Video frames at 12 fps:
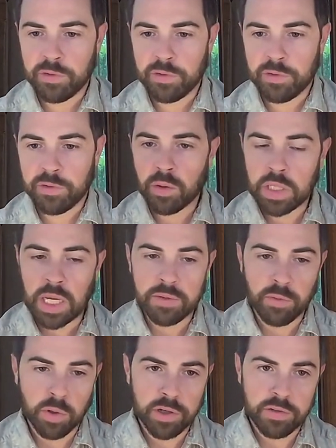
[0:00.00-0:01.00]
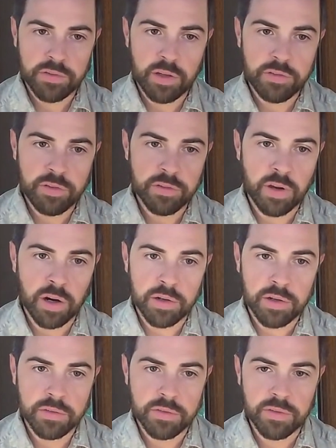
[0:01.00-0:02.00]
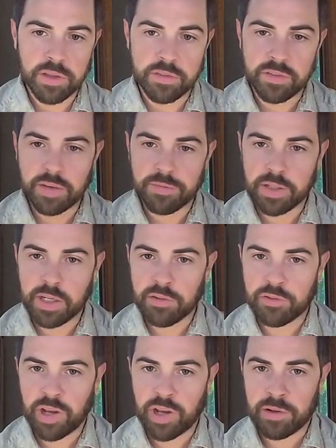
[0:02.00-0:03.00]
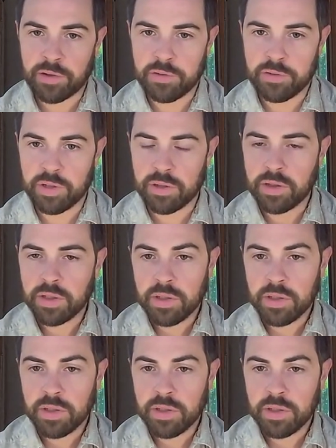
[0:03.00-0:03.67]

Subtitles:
But I know a lot of organizations are, and it's definitely a challenge, and